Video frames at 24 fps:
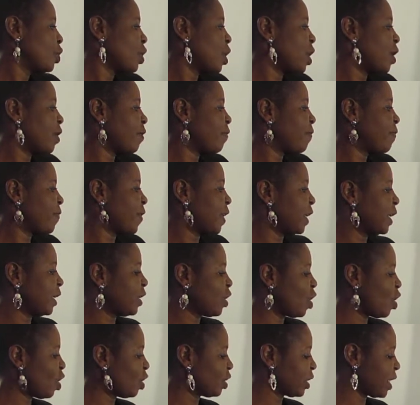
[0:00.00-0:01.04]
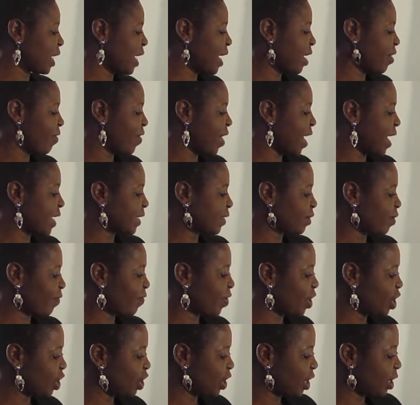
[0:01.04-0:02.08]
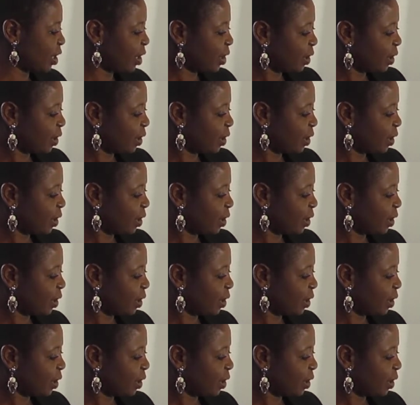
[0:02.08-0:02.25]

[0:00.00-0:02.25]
uh, filling all the areas of each,